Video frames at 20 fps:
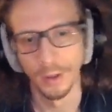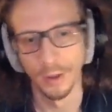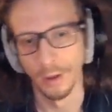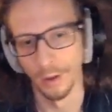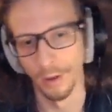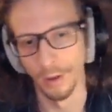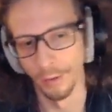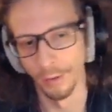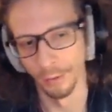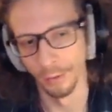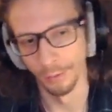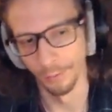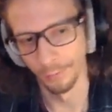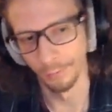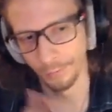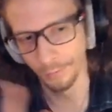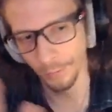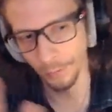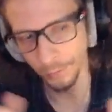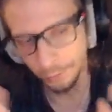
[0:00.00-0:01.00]
Uh, the
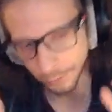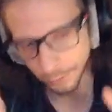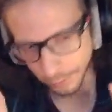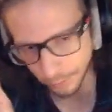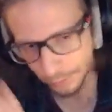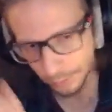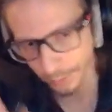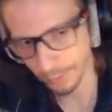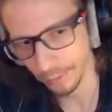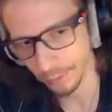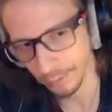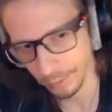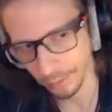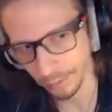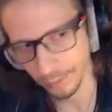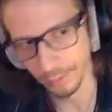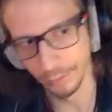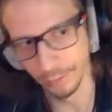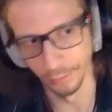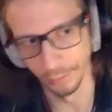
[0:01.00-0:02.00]
first thing you need
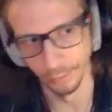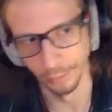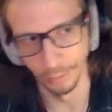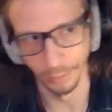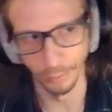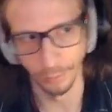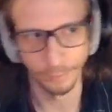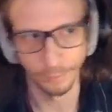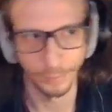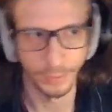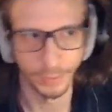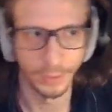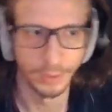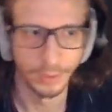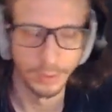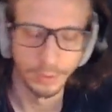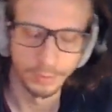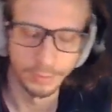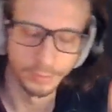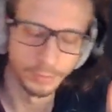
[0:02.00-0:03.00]
to do though
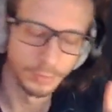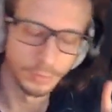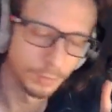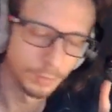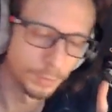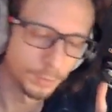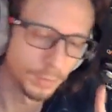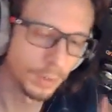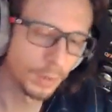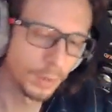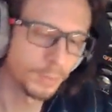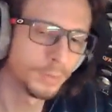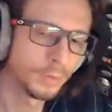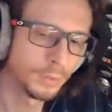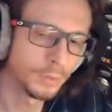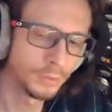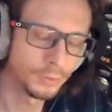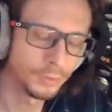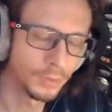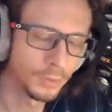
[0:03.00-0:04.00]
is you need to
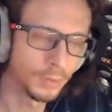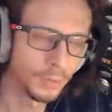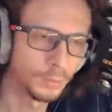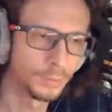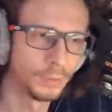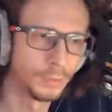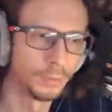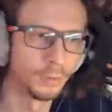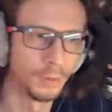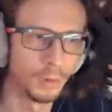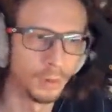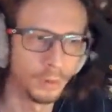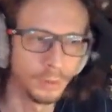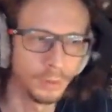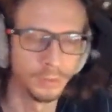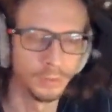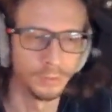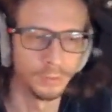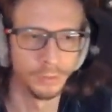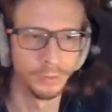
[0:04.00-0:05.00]
properly set up your
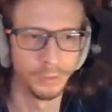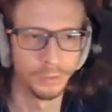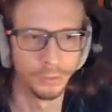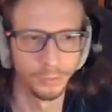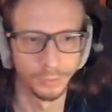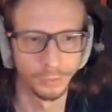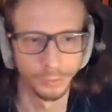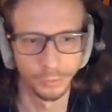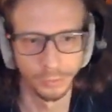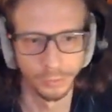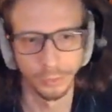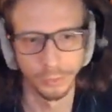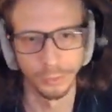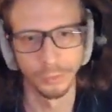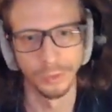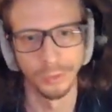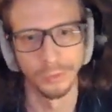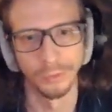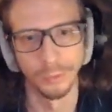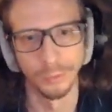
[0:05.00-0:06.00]
audiences.
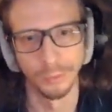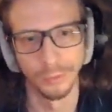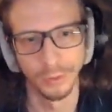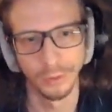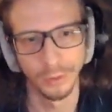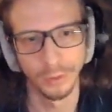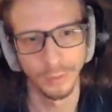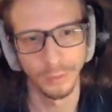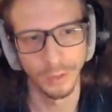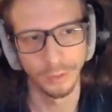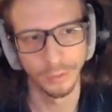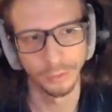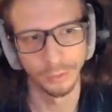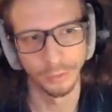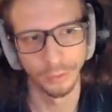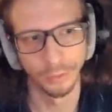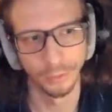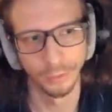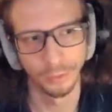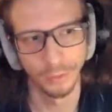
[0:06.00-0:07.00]
So if you bring your mouse
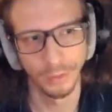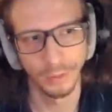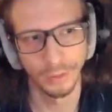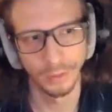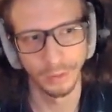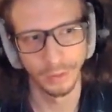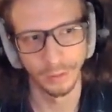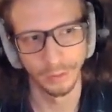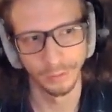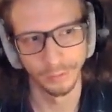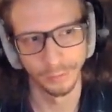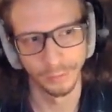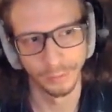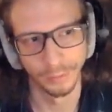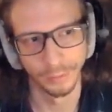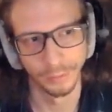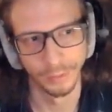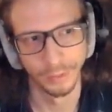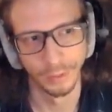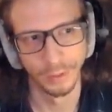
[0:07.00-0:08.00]
all the way to left
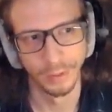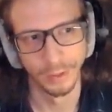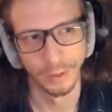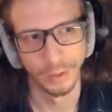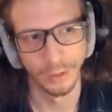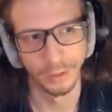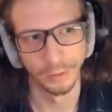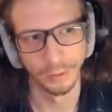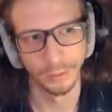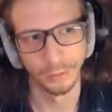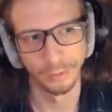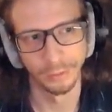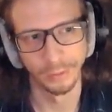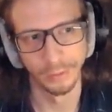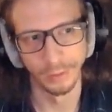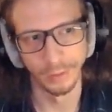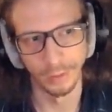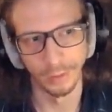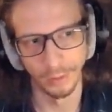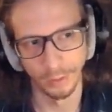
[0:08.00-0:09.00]
and go to
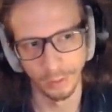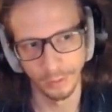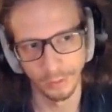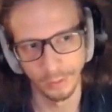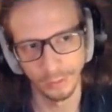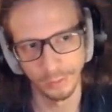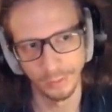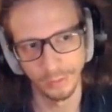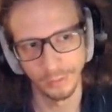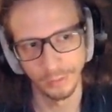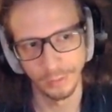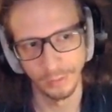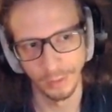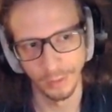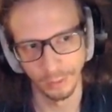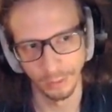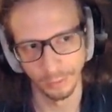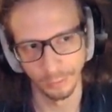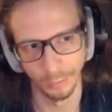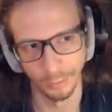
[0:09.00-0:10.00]
the audiences
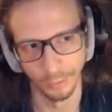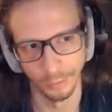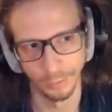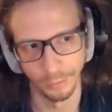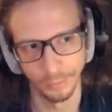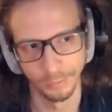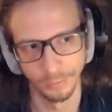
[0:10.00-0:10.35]
dashboard,